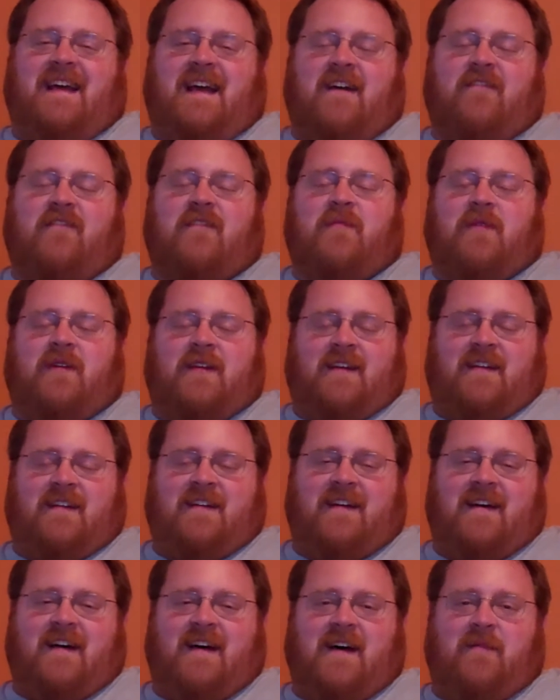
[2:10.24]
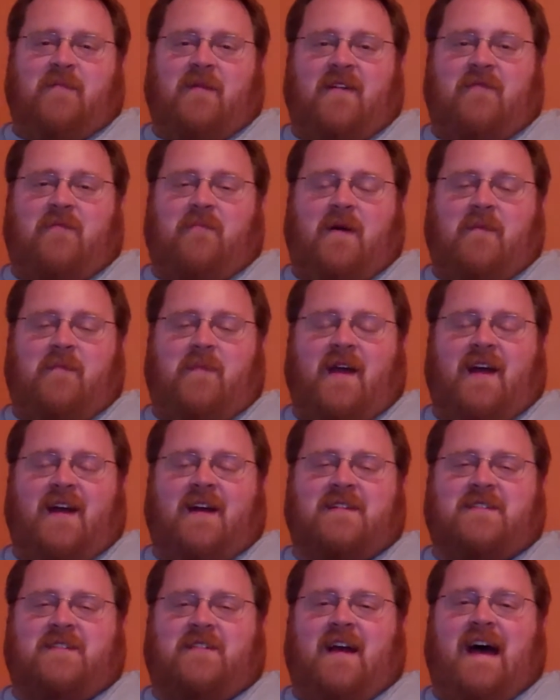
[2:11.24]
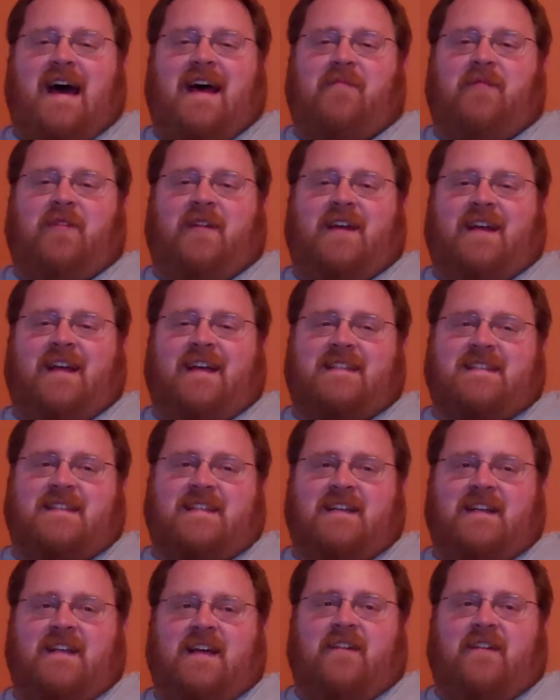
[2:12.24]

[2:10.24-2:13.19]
Everybody. My parents are adamantly against it.